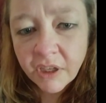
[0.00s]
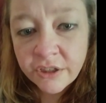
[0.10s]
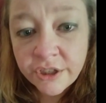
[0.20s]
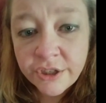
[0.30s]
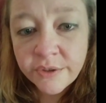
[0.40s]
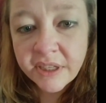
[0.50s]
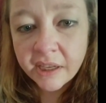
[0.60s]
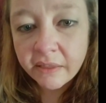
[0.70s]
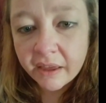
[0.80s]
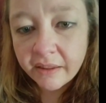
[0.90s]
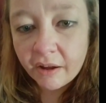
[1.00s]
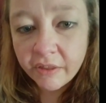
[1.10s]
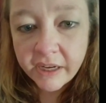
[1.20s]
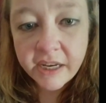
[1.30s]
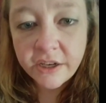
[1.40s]
deducing that all
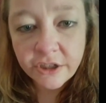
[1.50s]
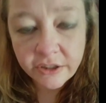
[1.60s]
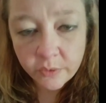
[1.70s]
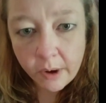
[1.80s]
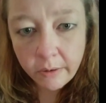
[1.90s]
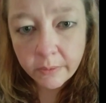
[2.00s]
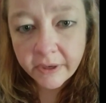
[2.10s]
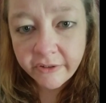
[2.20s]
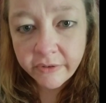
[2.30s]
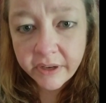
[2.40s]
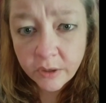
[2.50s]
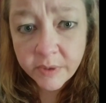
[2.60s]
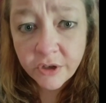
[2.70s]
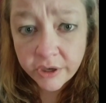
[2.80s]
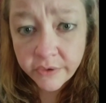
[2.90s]
the adhesions were probably
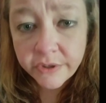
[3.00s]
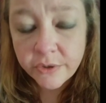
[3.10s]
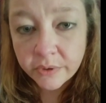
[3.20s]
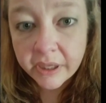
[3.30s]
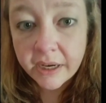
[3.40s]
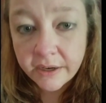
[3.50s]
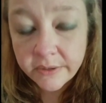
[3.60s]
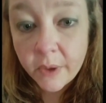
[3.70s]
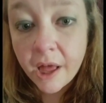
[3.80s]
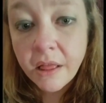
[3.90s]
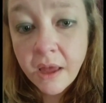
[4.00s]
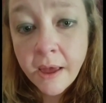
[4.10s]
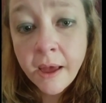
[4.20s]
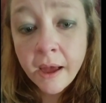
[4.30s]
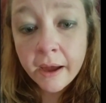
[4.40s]
endometriosis related as well.
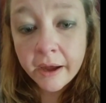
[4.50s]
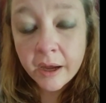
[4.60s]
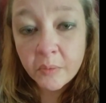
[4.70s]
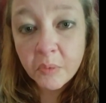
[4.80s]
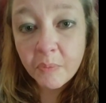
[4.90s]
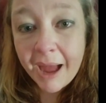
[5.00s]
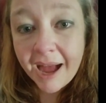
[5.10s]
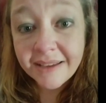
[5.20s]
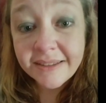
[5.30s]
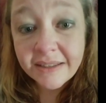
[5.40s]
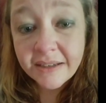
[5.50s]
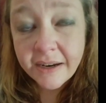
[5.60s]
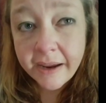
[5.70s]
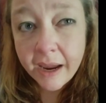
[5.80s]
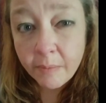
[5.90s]
Past
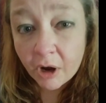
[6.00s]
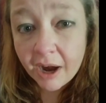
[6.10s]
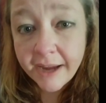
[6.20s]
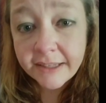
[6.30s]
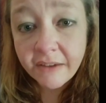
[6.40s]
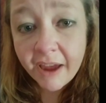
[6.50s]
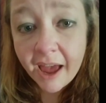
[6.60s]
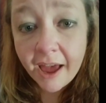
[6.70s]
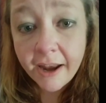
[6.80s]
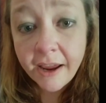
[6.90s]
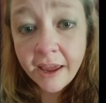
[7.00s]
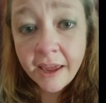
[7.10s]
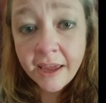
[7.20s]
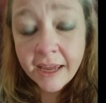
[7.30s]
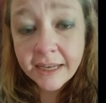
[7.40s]
MRIs I've had
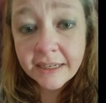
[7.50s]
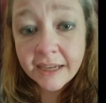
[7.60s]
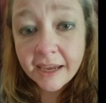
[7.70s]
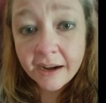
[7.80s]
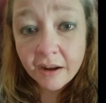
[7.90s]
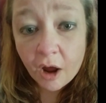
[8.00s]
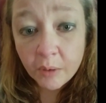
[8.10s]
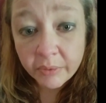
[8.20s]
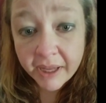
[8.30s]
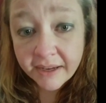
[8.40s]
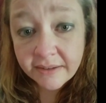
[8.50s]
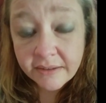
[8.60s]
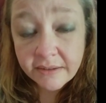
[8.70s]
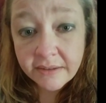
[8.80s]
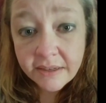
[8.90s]
indicated a
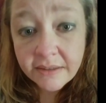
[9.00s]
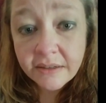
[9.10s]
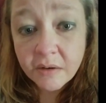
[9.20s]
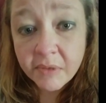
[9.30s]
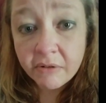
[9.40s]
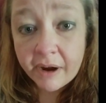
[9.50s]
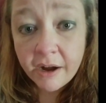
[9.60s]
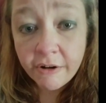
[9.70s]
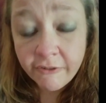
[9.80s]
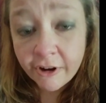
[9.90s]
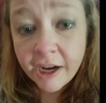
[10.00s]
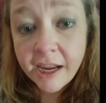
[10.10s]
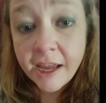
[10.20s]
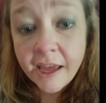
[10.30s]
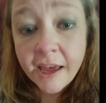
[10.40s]
complex cyst on my right
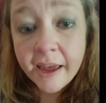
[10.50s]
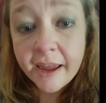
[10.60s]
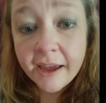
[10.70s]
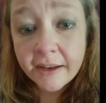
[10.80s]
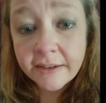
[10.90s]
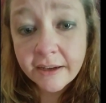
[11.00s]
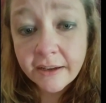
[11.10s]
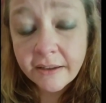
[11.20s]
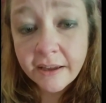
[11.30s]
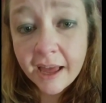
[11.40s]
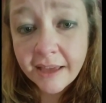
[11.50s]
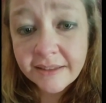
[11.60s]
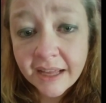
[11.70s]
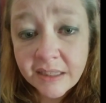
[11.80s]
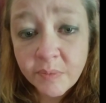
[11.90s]
ovary, and as
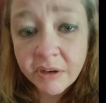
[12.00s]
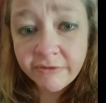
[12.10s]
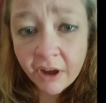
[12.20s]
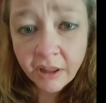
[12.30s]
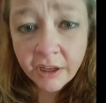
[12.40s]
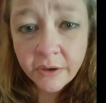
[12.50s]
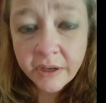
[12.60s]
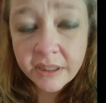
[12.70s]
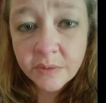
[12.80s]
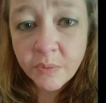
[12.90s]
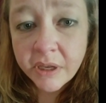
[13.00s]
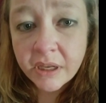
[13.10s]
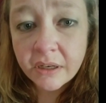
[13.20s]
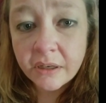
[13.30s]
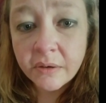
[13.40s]
that's been followed, it's
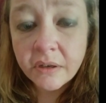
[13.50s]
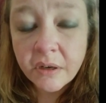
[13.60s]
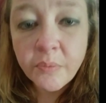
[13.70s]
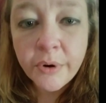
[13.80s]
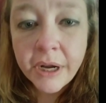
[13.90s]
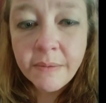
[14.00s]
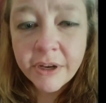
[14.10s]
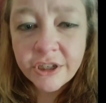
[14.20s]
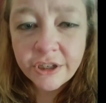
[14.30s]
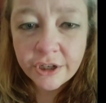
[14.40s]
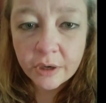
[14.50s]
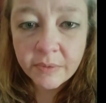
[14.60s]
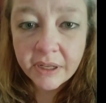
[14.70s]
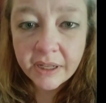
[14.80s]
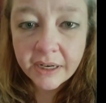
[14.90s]
been pretty much
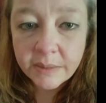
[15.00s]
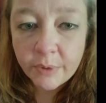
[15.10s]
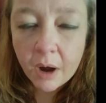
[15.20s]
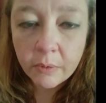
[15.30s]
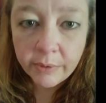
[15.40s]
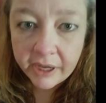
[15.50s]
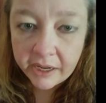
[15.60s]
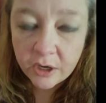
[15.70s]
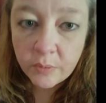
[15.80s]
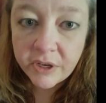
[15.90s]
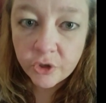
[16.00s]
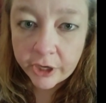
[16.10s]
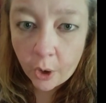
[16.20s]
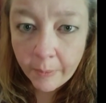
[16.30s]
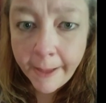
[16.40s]
determined that it's probably an
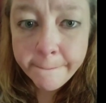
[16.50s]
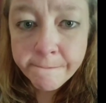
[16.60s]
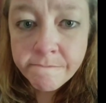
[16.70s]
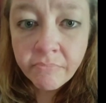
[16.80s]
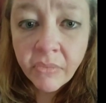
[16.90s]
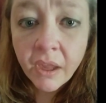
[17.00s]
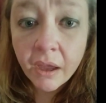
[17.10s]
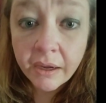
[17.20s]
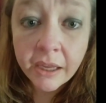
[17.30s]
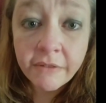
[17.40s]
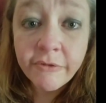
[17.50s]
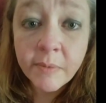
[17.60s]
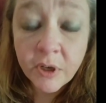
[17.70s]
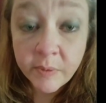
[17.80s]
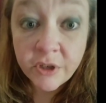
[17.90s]
endometrioma, again from
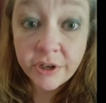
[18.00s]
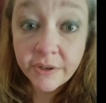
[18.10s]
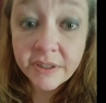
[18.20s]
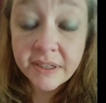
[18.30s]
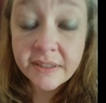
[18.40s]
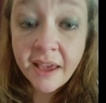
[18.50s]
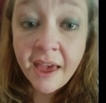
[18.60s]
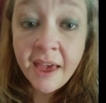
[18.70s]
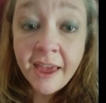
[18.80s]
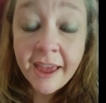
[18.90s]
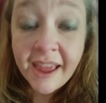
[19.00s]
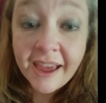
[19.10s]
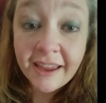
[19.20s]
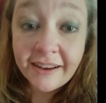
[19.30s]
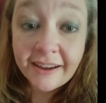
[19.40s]
endometriosis.
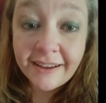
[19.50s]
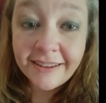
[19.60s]
And